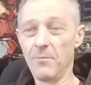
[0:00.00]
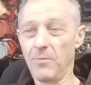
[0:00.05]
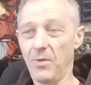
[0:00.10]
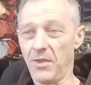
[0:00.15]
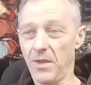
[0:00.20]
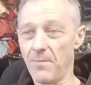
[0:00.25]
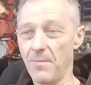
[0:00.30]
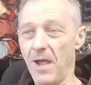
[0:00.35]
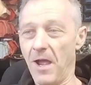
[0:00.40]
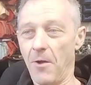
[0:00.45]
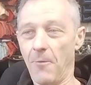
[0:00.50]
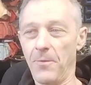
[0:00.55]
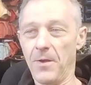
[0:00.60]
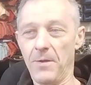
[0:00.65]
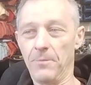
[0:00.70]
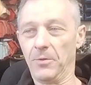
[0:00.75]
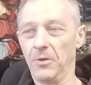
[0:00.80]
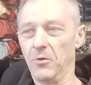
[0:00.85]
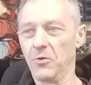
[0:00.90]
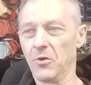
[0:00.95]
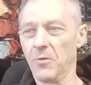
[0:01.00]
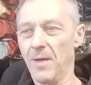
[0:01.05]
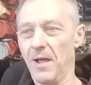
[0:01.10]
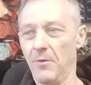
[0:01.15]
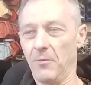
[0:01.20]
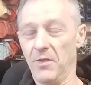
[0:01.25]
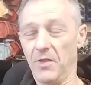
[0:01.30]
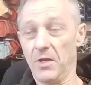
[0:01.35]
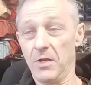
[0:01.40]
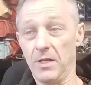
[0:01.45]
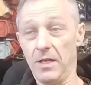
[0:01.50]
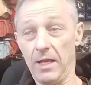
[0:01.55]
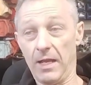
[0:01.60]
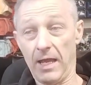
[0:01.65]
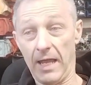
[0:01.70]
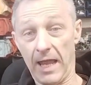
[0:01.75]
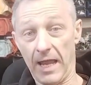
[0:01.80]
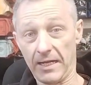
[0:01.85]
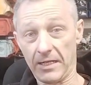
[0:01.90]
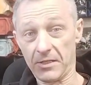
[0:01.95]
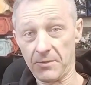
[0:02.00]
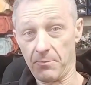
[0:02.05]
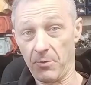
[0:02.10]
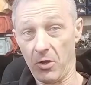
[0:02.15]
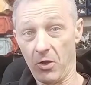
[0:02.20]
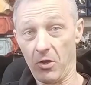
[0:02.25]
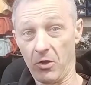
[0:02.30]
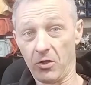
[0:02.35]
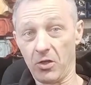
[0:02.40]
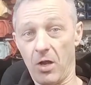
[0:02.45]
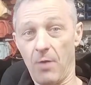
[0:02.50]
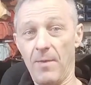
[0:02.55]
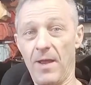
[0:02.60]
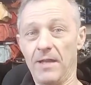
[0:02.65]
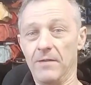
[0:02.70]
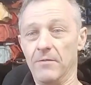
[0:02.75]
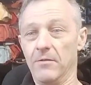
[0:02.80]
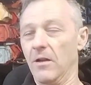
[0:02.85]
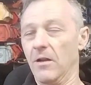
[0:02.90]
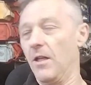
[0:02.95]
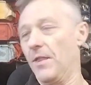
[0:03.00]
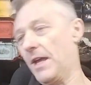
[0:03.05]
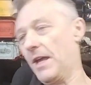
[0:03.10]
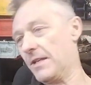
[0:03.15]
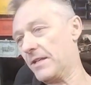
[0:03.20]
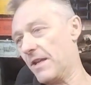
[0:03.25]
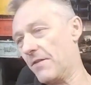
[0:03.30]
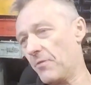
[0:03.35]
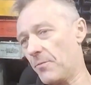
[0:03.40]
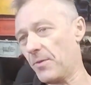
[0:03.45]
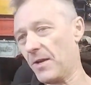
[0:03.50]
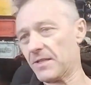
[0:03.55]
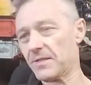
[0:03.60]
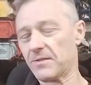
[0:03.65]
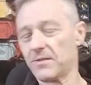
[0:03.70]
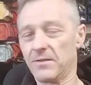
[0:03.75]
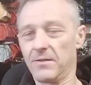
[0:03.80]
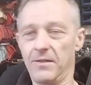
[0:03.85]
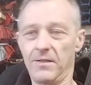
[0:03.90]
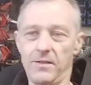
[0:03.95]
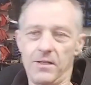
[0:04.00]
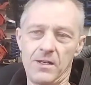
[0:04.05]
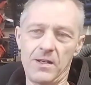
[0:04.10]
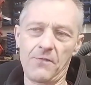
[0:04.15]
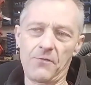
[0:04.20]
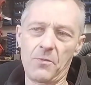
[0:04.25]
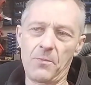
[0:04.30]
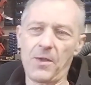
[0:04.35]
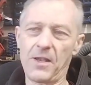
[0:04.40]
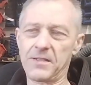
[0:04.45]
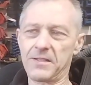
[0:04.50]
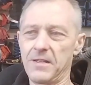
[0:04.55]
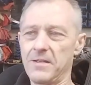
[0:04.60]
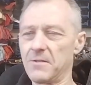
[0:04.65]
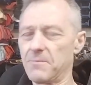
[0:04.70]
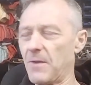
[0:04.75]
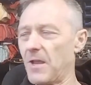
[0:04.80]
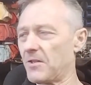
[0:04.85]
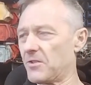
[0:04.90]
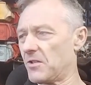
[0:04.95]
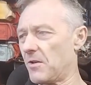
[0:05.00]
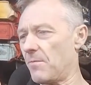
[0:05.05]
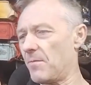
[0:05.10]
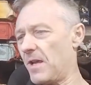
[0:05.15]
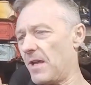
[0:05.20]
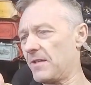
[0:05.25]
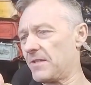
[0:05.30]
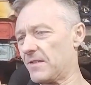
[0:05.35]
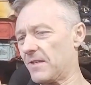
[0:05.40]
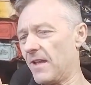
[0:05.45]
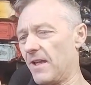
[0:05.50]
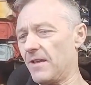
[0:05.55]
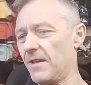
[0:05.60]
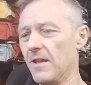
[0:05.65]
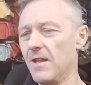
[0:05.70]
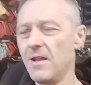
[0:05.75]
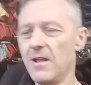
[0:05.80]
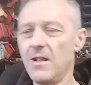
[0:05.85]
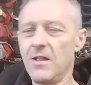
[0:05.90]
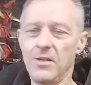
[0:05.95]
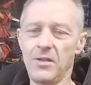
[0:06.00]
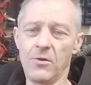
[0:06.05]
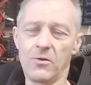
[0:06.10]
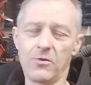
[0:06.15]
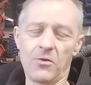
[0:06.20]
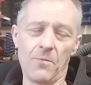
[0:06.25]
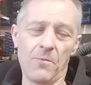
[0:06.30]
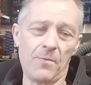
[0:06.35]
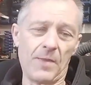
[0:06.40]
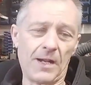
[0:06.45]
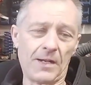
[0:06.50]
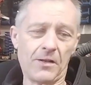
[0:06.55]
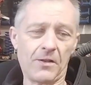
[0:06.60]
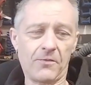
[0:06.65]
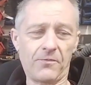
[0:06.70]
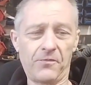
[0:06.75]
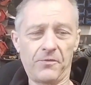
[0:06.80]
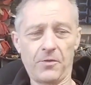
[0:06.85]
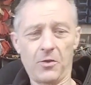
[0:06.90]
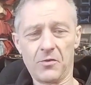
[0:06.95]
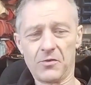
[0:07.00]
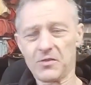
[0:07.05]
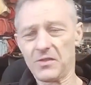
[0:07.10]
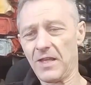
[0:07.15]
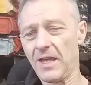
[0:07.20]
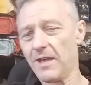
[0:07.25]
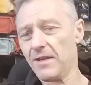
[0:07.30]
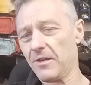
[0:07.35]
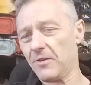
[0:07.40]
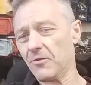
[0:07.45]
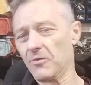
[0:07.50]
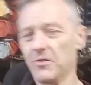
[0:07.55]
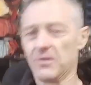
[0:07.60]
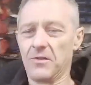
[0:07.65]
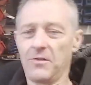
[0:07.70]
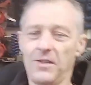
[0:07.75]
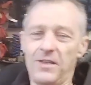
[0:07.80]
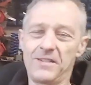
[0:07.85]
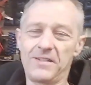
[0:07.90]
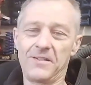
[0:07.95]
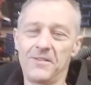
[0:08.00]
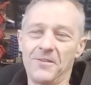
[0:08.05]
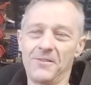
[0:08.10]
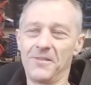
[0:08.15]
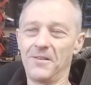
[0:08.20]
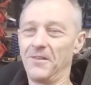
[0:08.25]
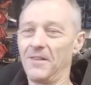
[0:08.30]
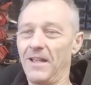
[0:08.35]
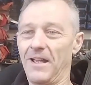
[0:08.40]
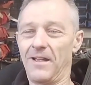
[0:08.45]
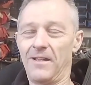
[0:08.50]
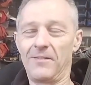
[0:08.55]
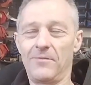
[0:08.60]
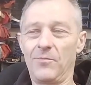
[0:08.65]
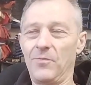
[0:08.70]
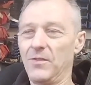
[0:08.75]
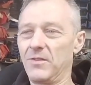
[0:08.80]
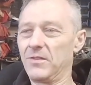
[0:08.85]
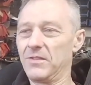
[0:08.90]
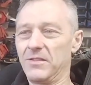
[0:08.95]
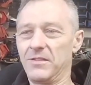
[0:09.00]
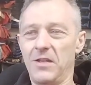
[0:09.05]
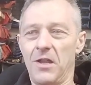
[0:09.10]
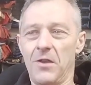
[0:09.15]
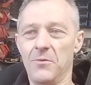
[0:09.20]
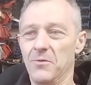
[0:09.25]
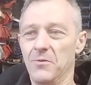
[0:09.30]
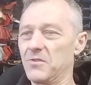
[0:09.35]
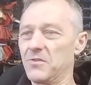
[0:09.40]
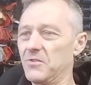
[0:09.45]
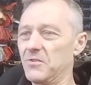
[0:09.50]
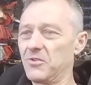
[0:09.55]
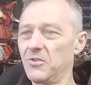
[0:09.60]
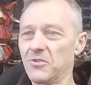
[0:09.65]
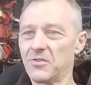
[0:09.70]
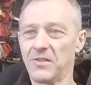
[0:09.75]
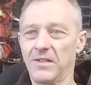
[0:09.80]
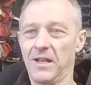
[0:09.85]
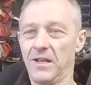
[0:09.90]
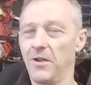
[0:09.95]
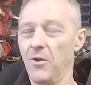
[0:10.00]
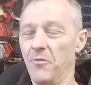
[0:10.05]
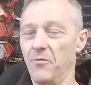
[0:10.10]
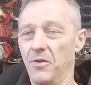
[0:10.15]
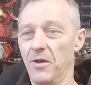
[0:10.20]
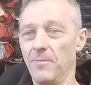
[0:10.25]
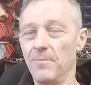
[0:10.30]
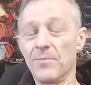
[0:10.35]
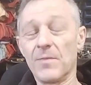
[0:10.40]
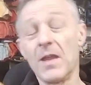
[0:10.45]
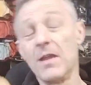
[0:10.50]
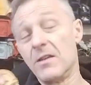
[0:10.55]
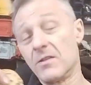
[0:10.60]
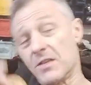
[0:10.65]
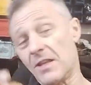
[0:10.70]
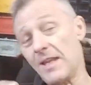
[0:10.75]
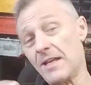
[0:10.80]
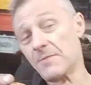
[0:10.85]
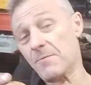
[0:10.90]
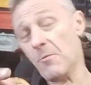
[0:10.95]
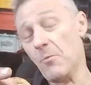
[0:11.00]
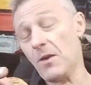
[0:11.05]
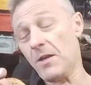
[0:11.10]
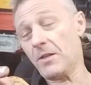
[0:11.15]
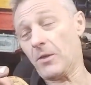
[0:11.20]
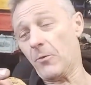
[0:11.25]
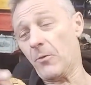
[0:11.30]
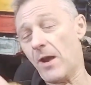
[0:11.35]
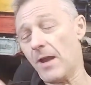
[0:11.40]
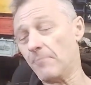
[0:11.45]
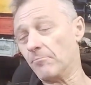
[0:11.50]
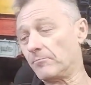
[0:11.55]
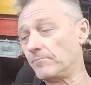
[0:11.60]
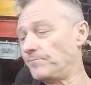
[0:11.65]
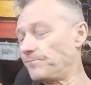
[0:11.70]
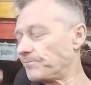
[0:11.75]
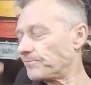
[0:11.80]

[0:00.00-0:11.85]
But the amount of people who come out with an expert comment, oh, that'd never pass, you never pass inspection on my site. You couldn't magnaflux that. You couldn't do this. You couldn't do that. Dudes, just get over it. So that's my weekly rant.